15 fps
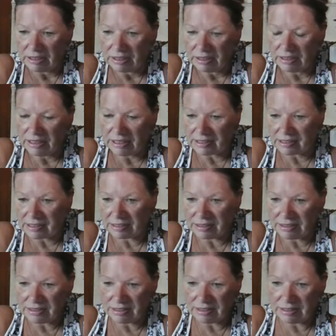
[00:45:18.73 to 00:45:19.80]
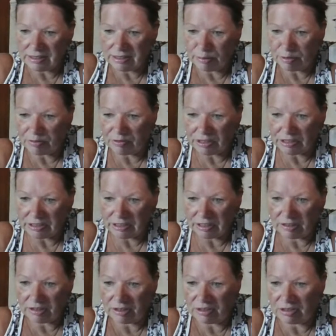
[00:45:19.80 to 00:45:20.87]
Yes, I did dip it right
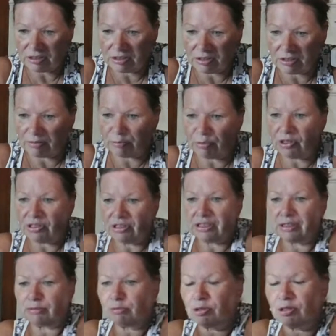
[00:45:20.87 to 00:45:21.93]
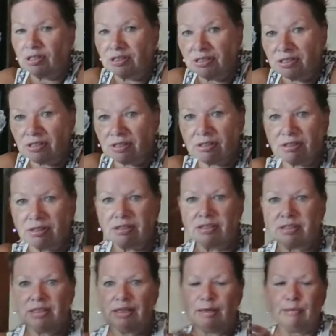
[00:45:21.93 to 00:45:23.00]
down into the bonding boss,
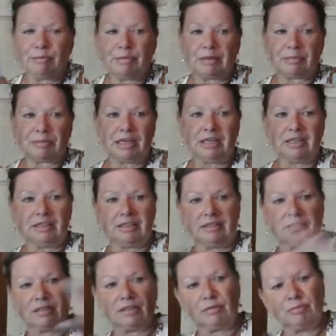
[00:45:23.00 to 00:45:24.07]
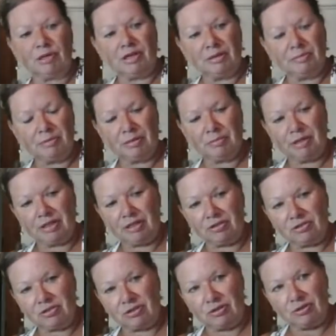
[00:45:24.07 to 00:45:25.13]
but I'm kind of getting to the bottom of the barrel,
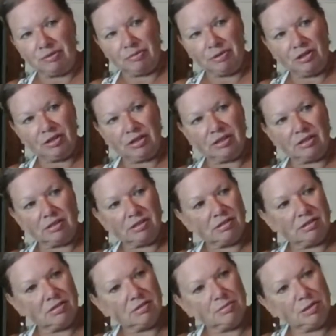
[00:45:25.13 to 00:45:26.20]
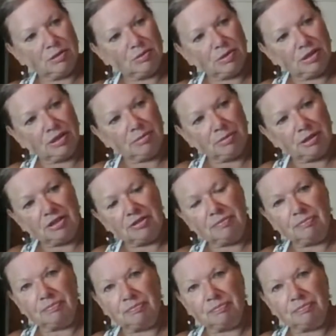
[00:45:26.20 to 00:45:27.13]
so I'm not worried about it.